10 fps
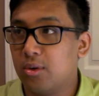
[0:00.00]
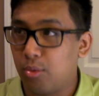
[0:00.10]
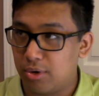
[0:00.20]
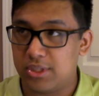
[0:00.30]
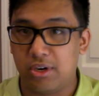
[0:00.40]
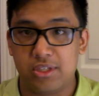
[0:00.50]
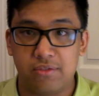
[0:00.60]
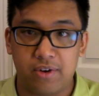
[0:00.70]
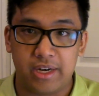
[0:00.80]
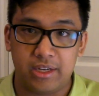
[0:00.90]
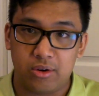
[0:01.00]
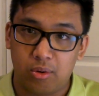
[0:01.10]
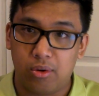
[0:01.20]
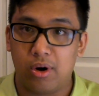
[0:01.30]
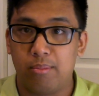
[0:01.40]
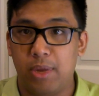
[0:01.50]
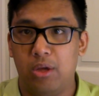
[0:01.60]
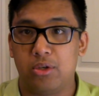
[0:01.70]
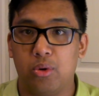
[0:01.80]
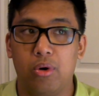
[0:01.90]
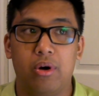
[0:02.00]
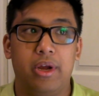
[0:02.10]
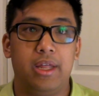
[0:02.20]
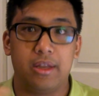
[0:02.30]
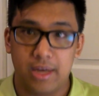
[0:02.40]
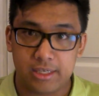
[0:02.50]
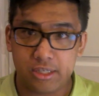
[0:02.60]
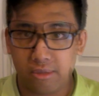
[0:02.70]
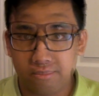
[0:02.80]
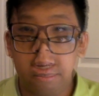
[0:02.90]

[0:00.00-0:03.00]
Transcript: World Series of Fighting or Bellator in the next year.